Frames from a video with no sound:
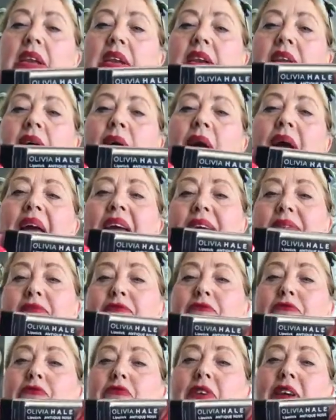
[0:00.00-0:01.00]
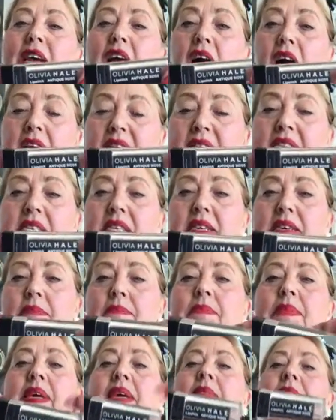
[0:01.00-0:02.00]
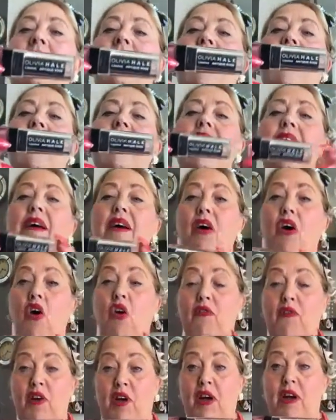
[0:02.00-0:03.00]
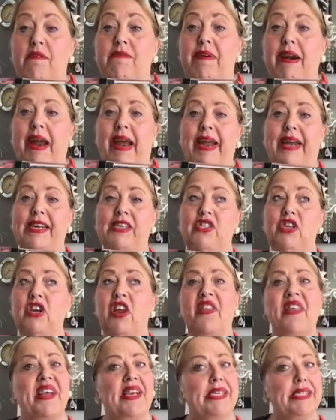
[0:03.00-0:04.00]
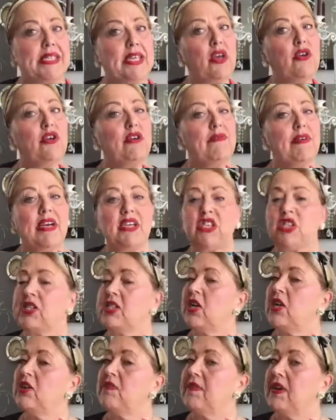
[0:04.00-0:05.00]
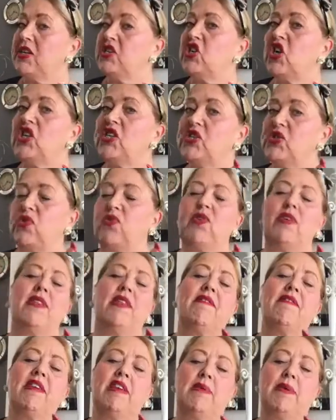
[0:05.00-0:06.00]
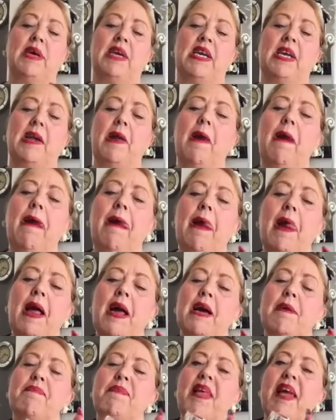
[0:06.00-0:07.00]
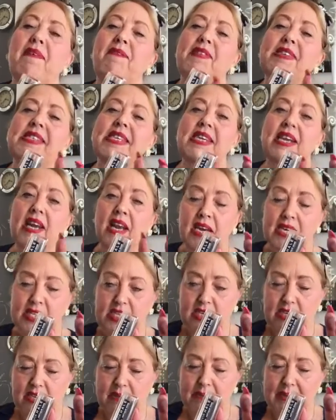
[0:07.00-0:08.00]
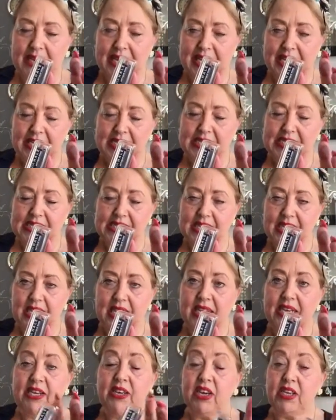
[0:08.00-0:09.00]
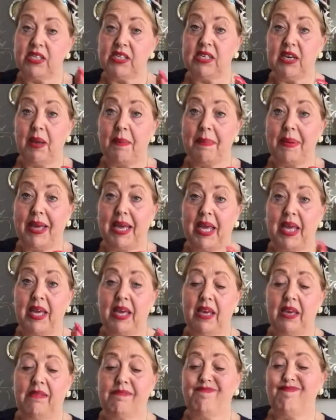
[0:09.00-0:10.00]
Now, every item in there of her range, and I think it's the only range I saw in there anyway, every single item is 99p.